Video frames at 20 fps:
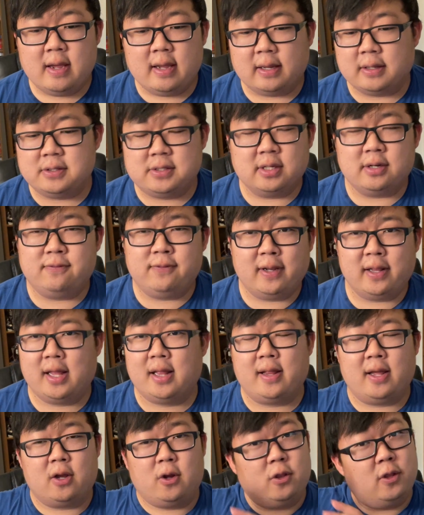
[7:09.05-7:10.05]
Instead of
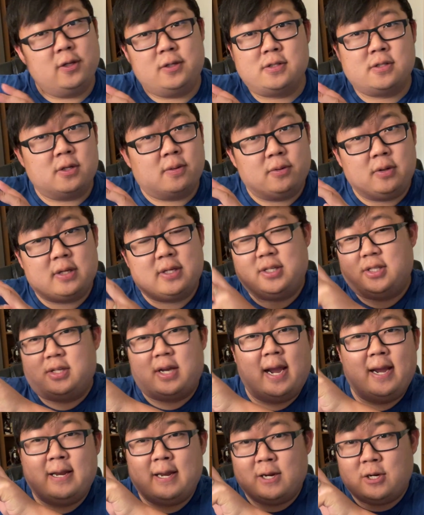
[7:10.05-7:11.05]
feeling like this is an
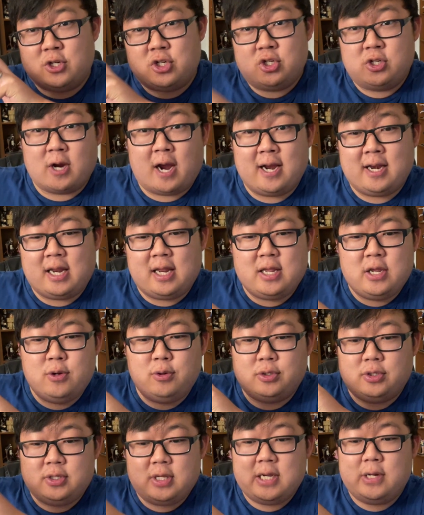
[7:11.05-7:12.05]
exciting, shiny
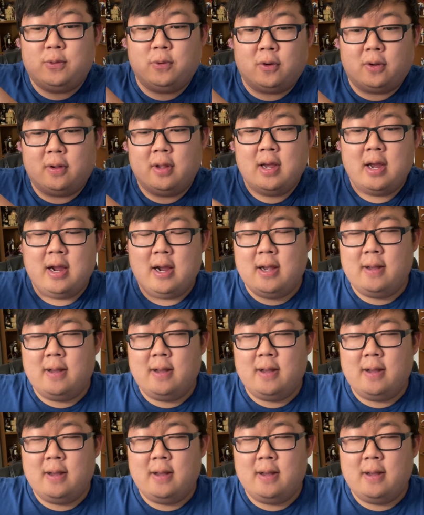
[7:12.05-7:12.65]
new sequel,